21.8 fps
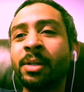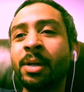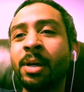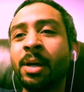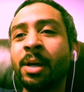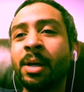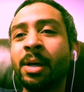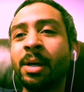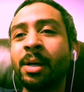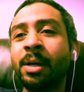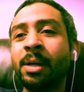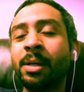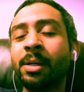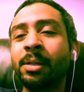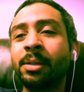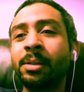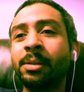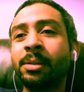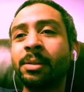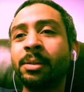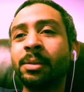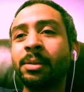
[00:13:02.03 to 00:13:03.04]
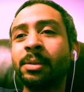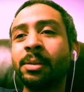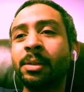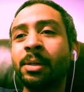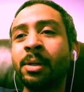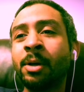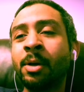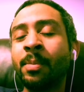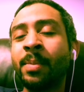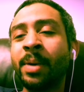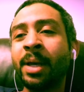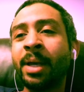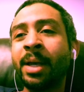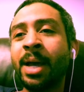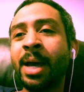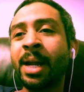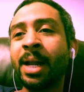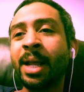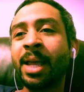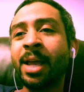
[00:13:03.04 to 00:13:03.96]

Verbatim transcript: uh, oh my god i